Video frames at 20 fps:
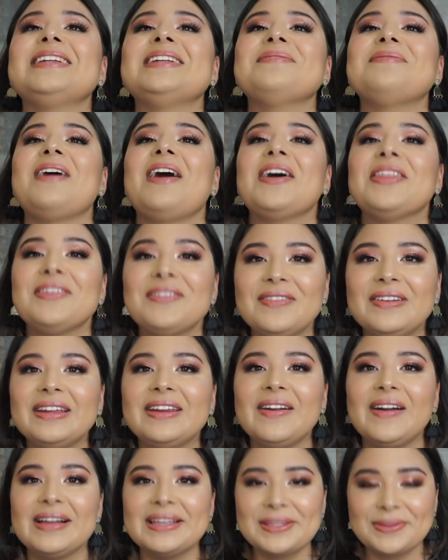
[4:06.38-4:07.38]
it in my other
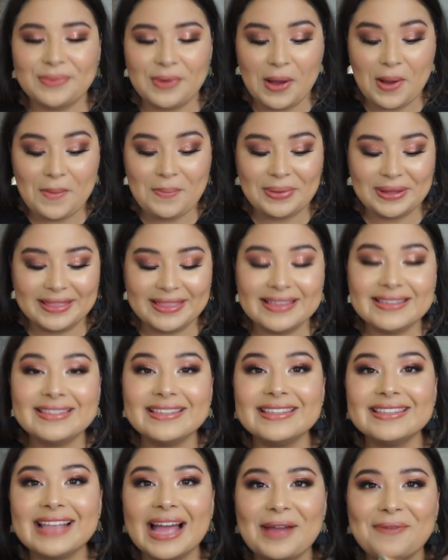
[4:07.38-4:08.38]
video as well, but
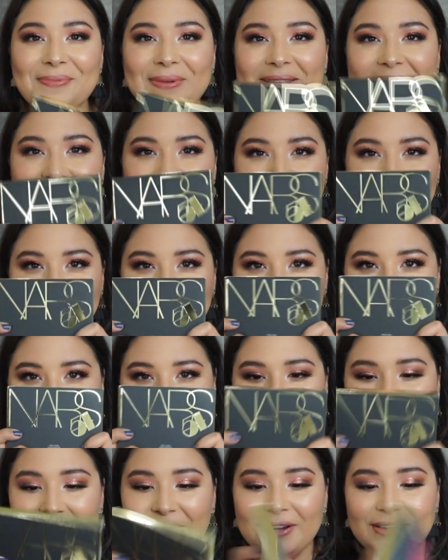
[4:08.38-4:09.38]
this is, I picked up the
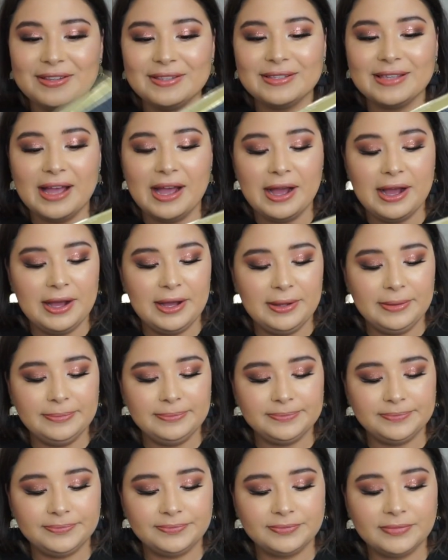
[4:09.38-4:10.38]
Nars
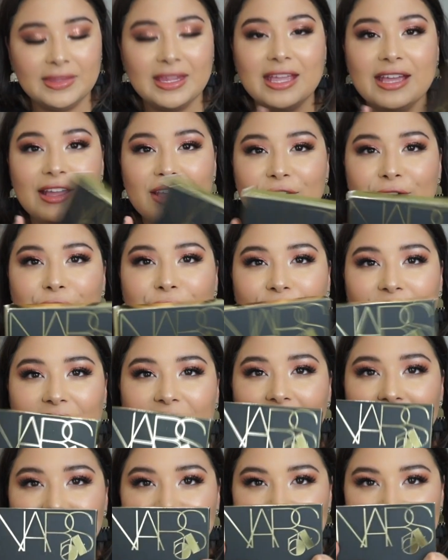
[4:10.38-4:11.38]
Free
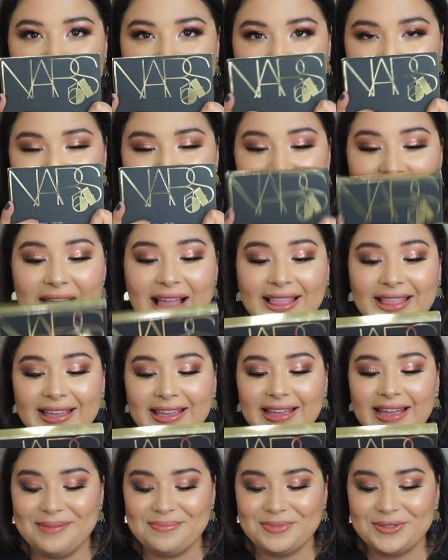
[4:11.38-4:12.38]
Lover Cheek
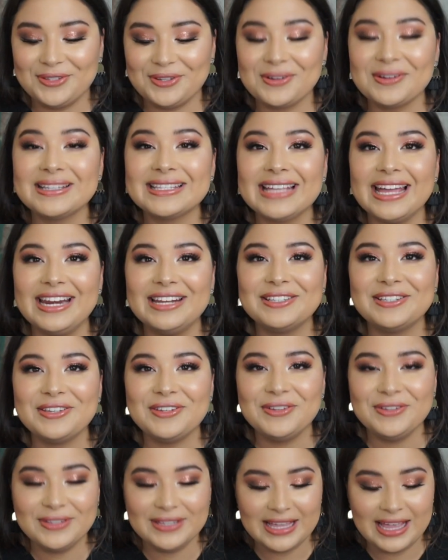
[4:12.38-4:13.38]
Palette. I'm so excited to
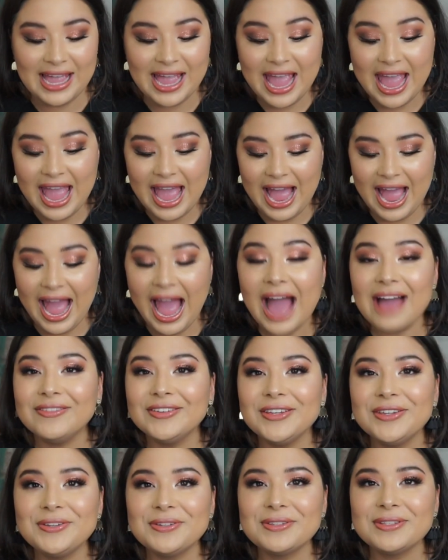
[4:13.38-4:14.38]
use it. I
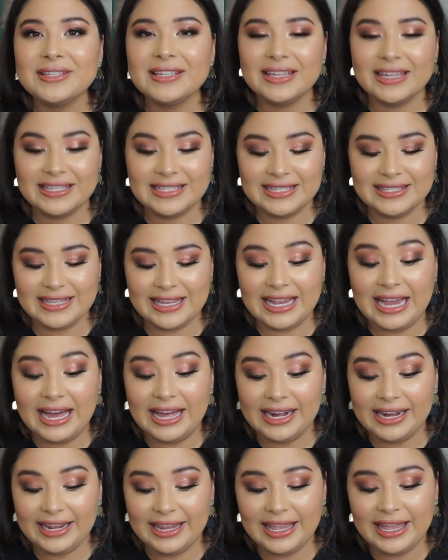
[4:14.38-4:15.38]
haven't used it since I
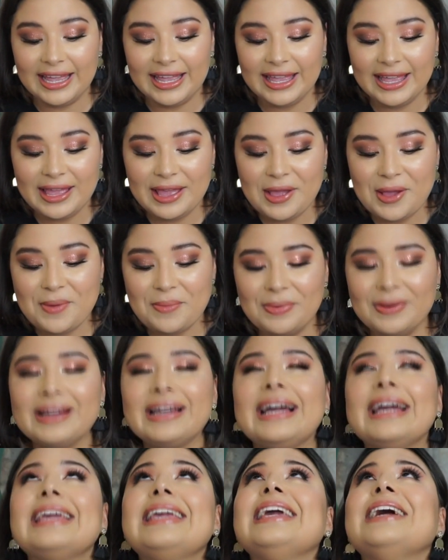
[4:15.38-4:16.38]
got it yet,
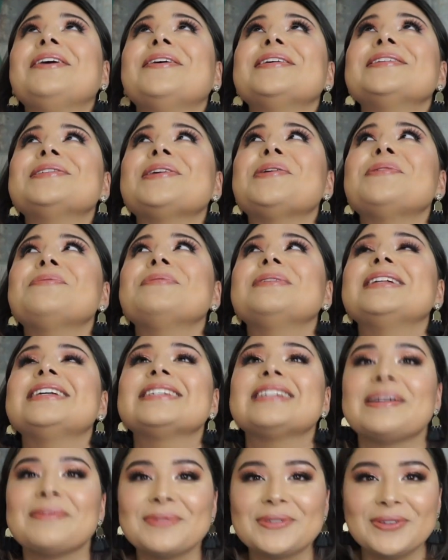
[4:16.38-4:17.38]
but I can't wait to open
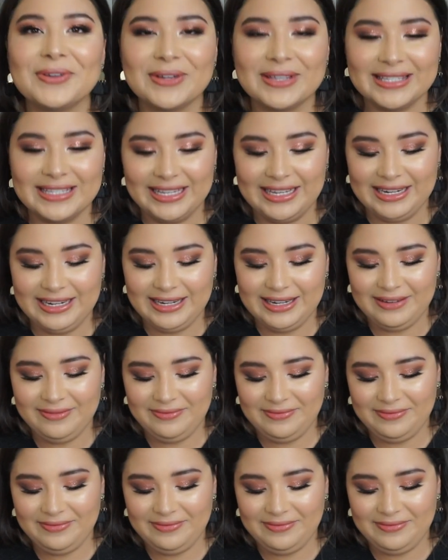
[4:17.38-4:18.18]
this. I'm so excited.